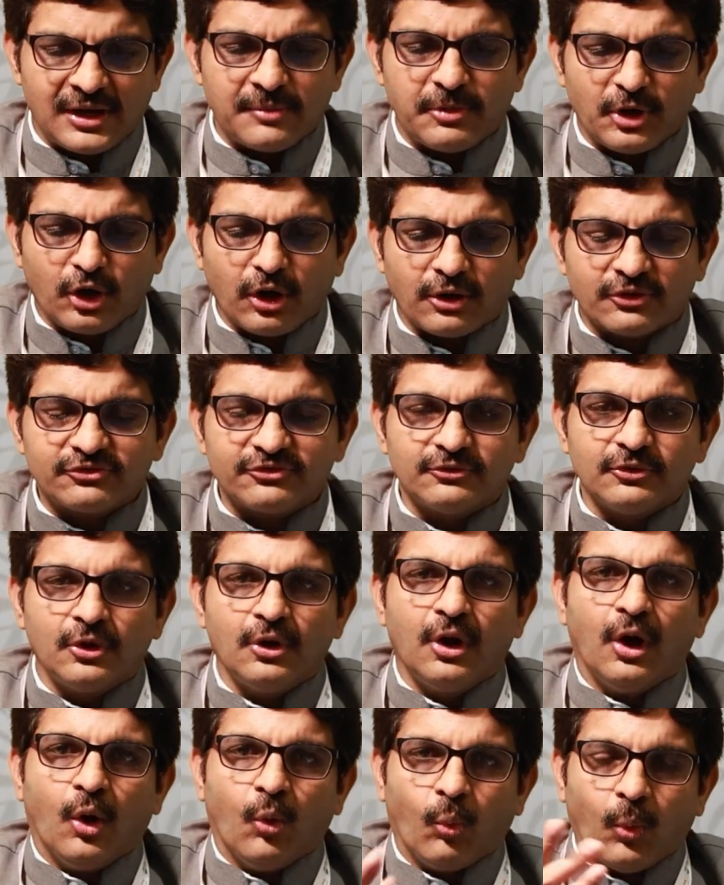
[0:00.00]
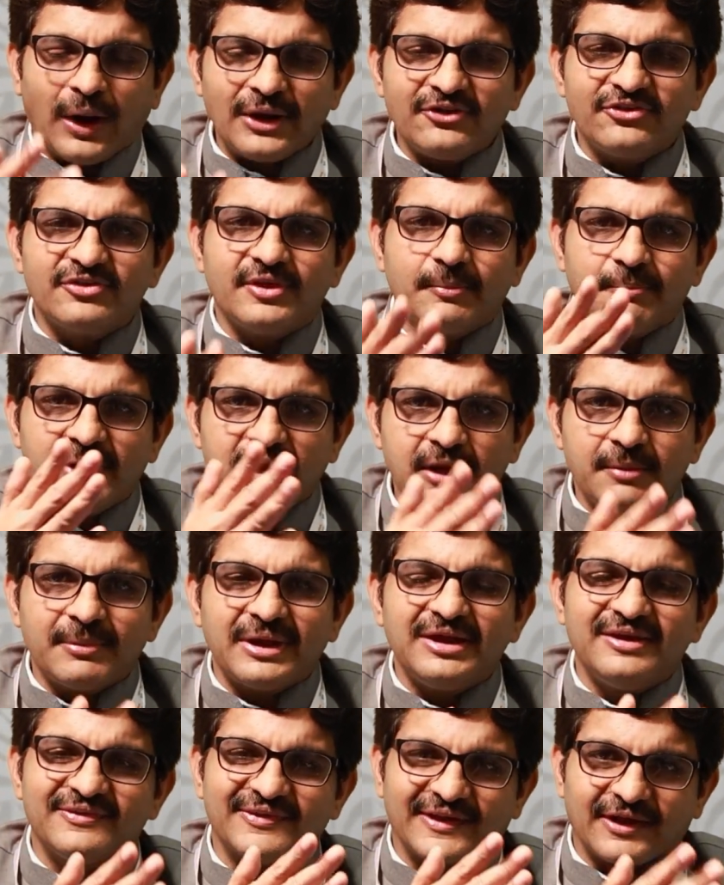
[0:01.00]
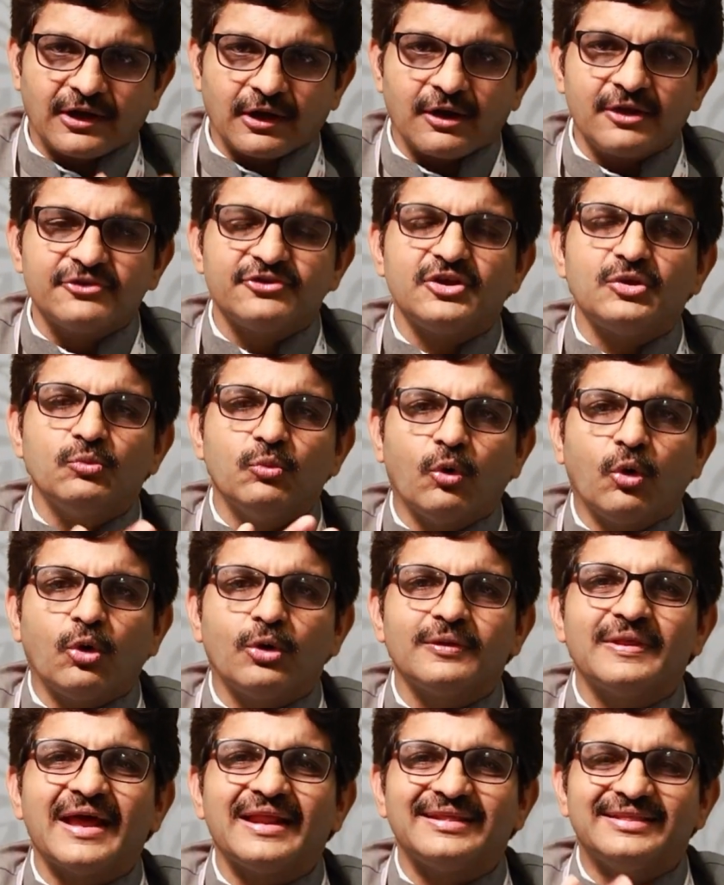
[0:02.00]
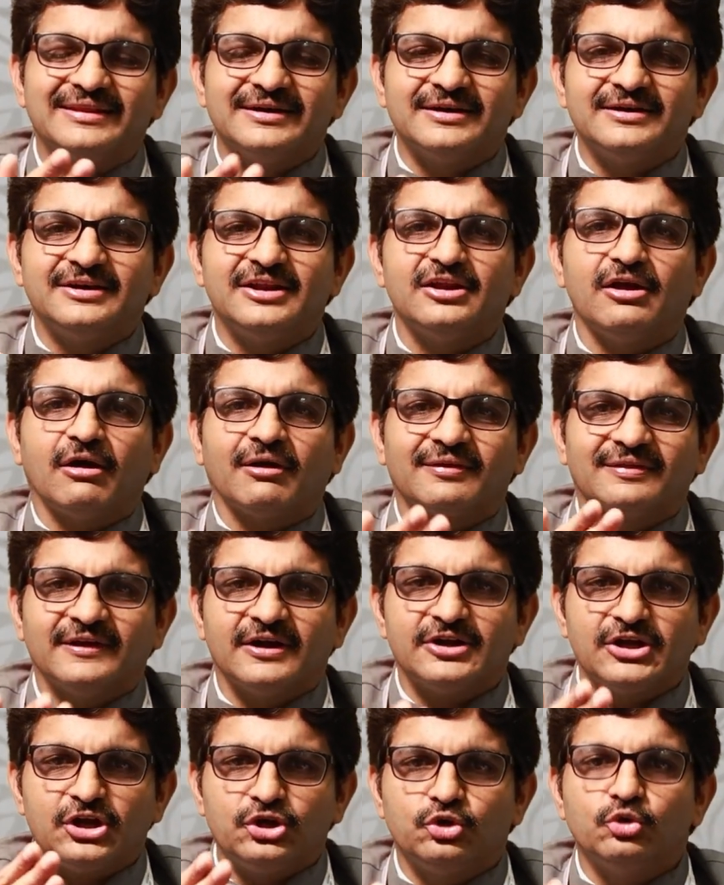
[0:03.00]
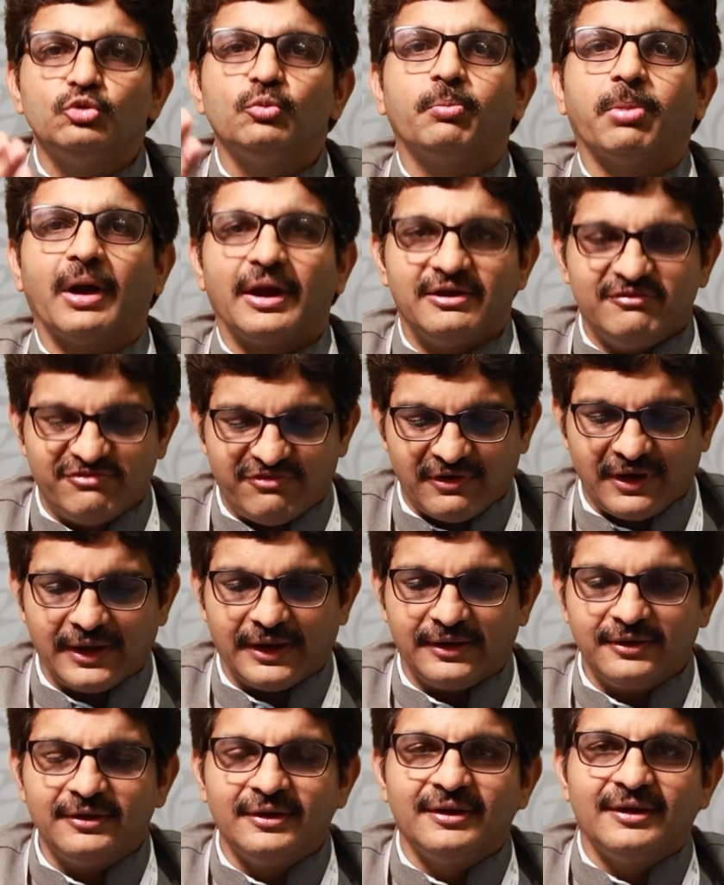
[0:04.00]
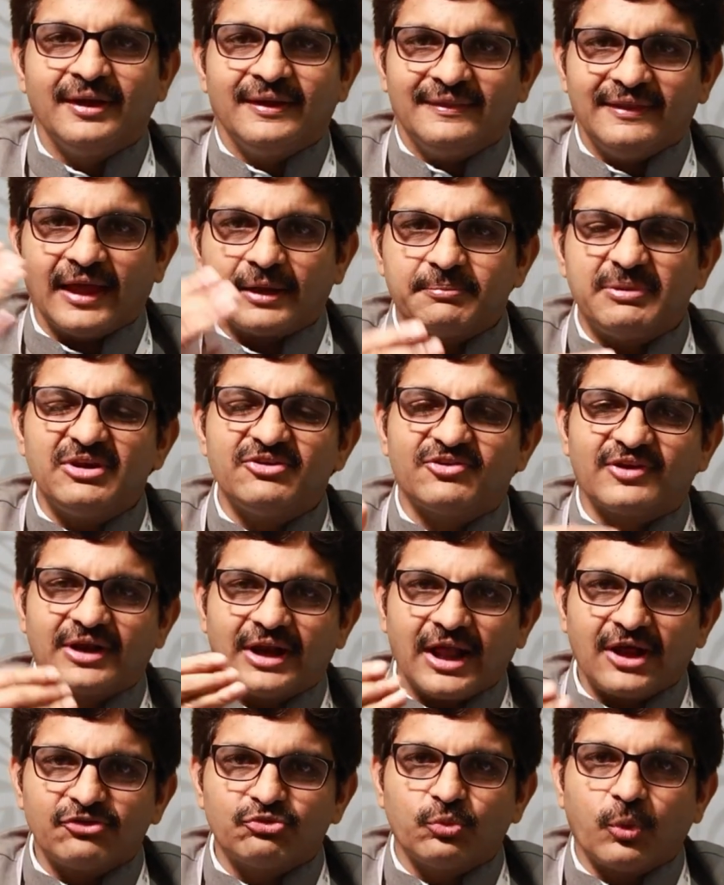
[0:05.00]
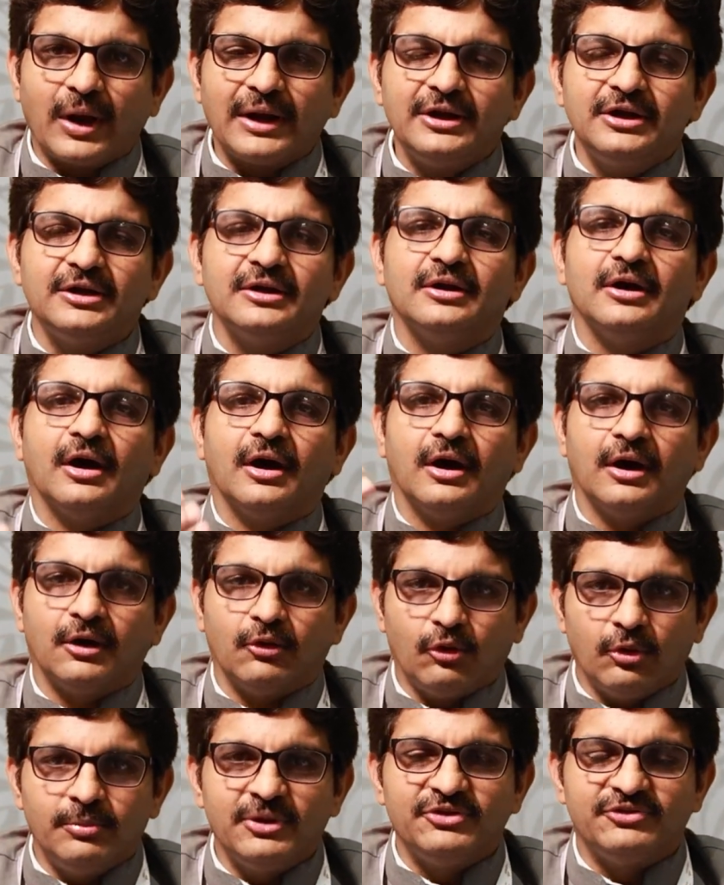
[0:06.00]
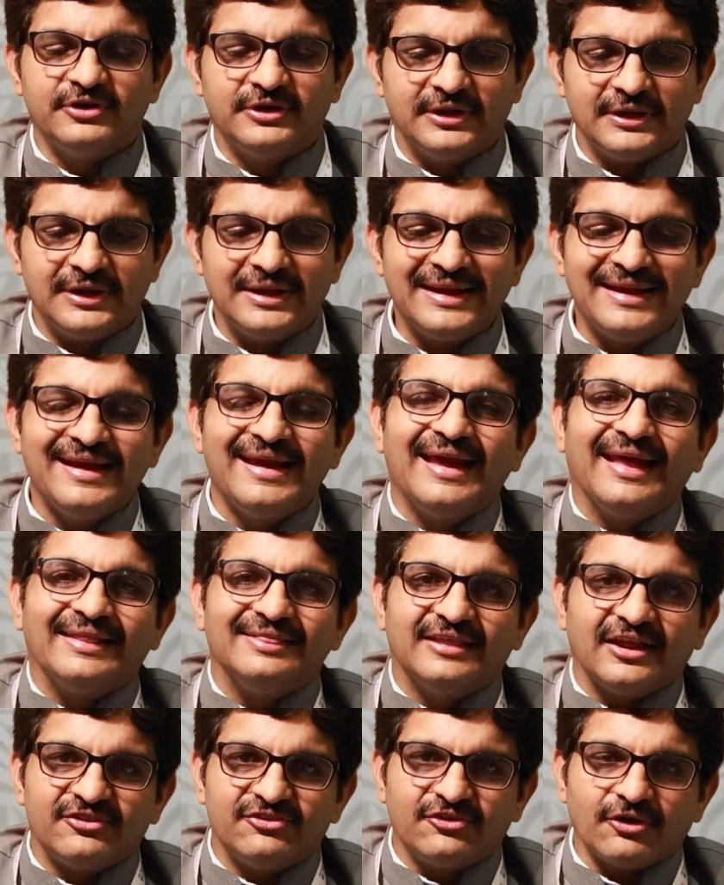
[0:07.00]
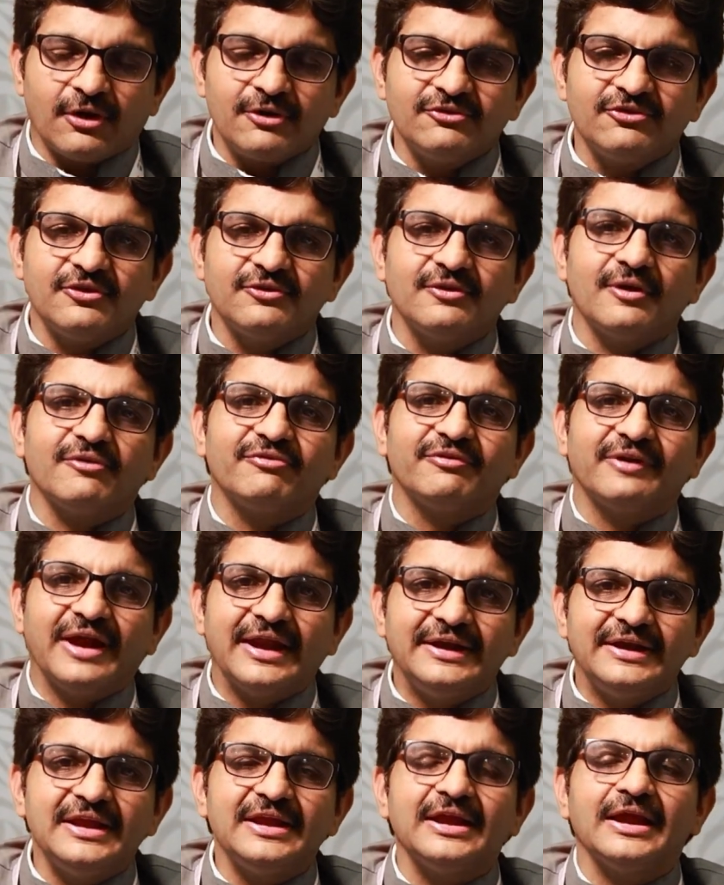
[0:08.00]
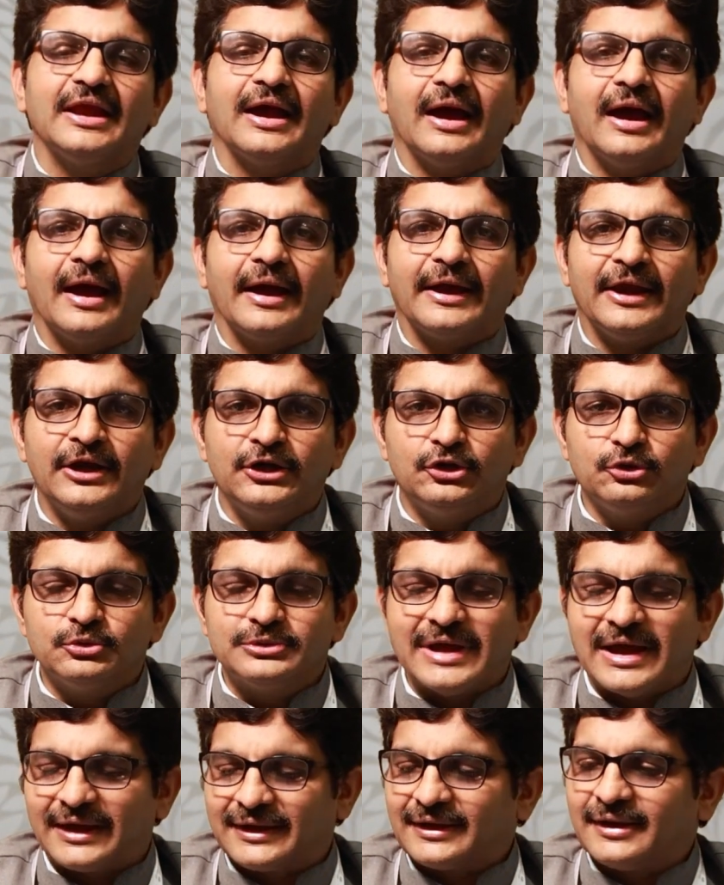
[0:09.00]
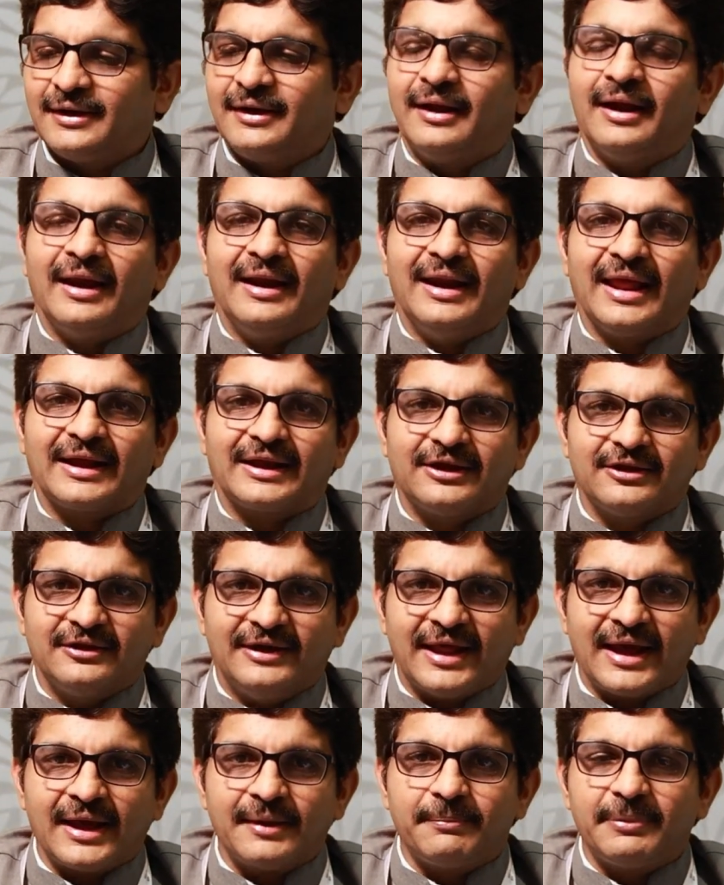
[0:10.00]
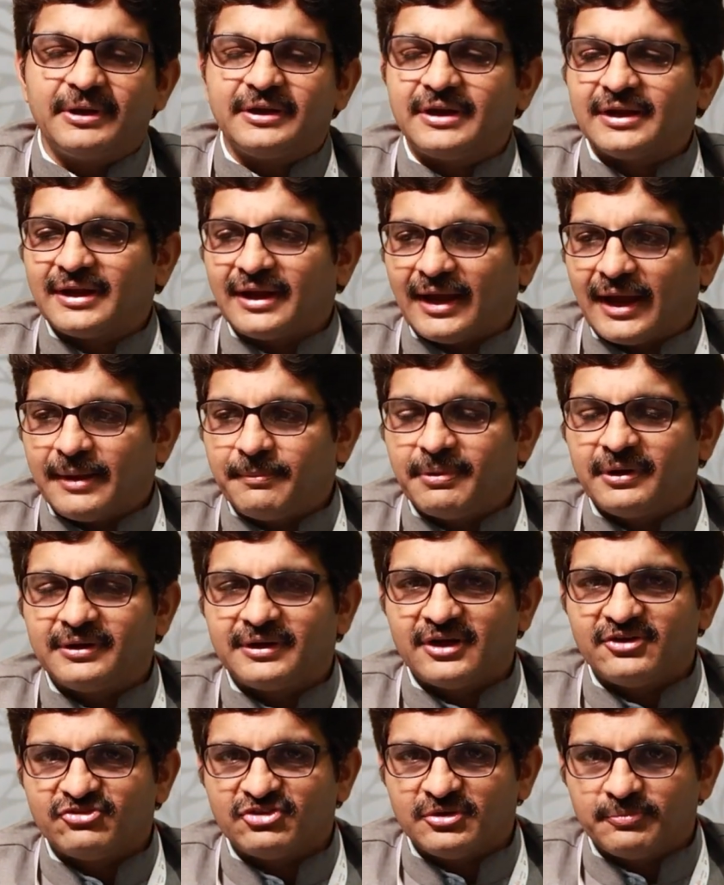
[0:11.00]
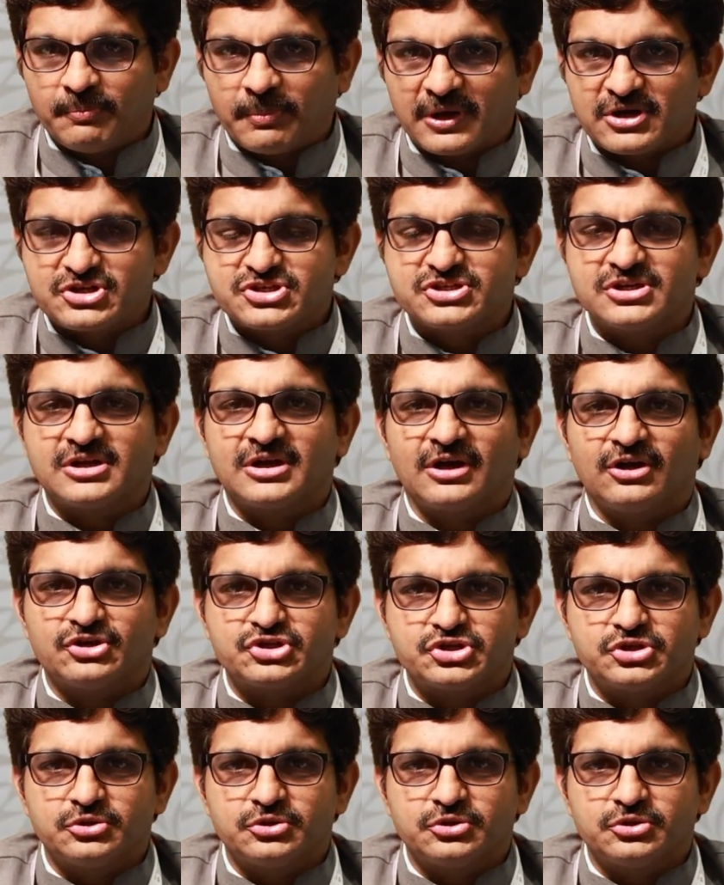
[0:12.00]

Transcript: Because once the BMI is crossing more than 30 or 32.5, that means class 1 obesity, the chances of getting into that, like diabetic, hypertension, pressure,